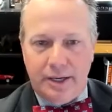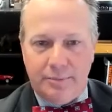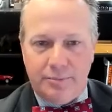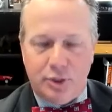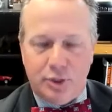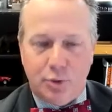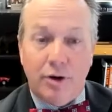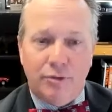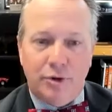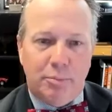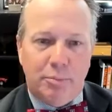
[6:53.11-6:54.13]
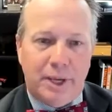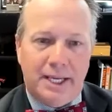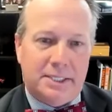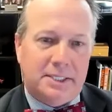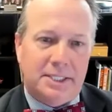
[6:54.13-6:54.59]
a square foot
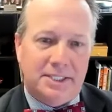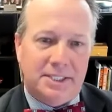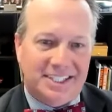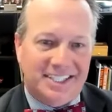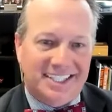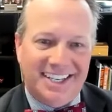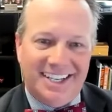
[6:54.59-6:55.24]
basis and